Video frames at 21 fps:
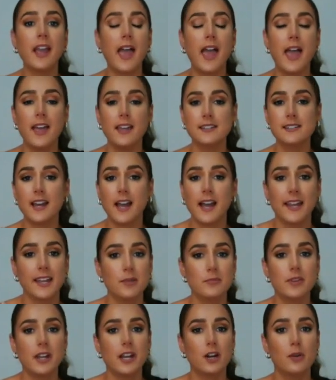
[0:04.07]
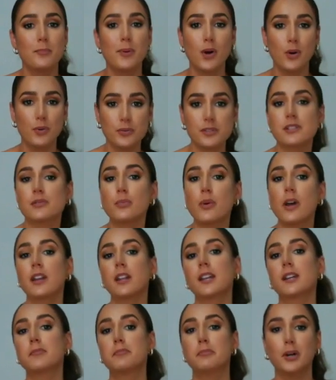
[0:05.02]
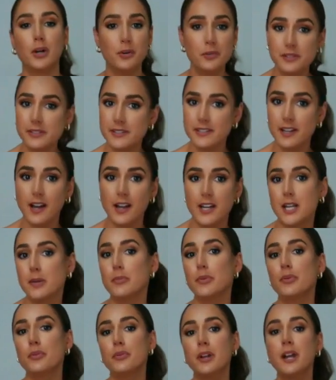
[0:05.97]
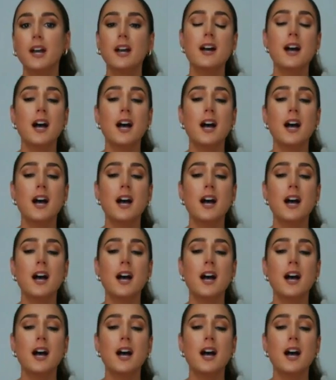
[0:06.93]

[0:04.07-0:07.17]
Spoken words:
and I am now post-wedding, post-honeymoon,